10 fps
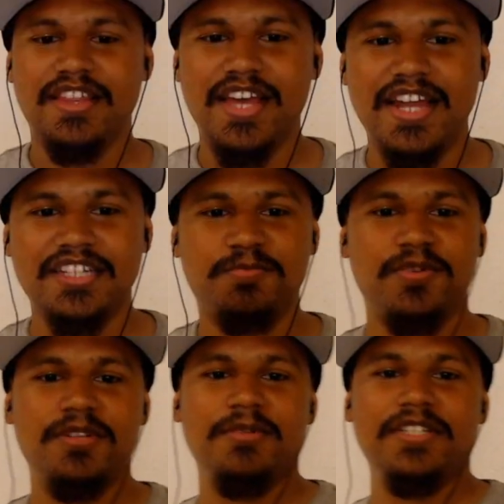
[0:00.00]
And that is
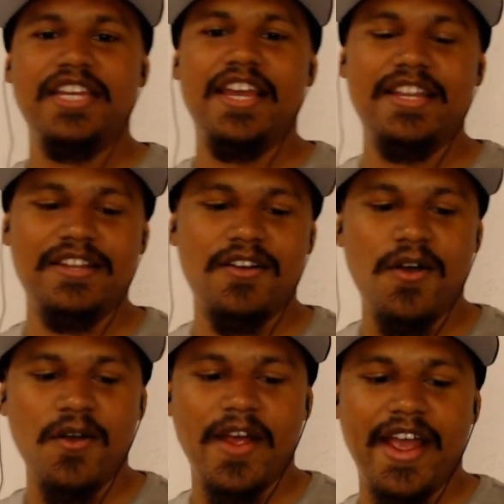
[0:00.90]
pretty much it.
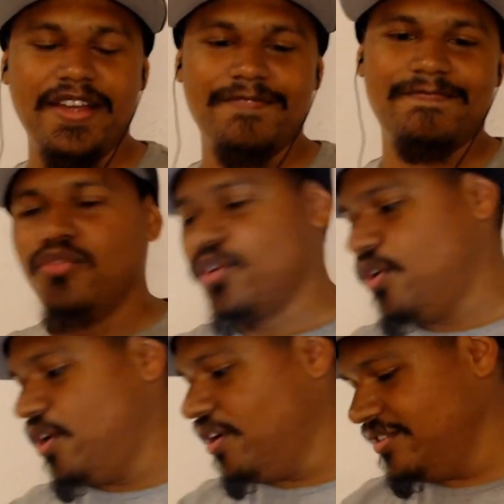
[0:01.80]
Alright.
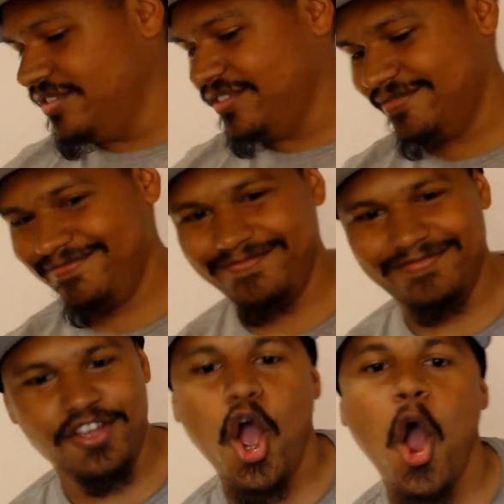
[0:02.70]
Overall,
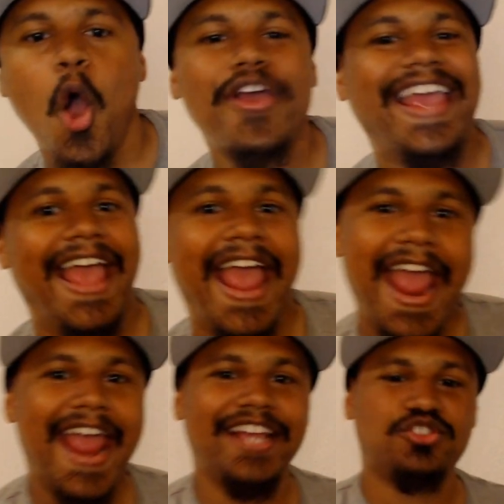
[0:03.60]

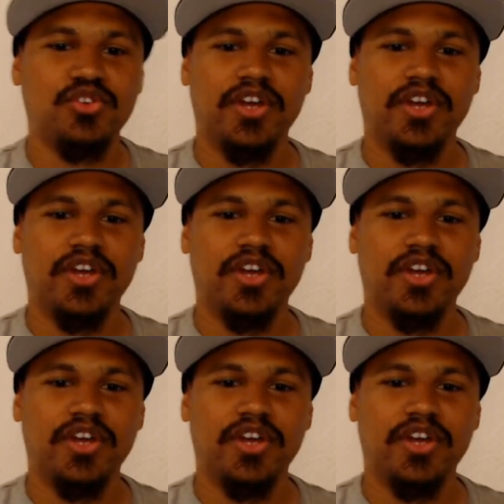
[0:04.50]
okay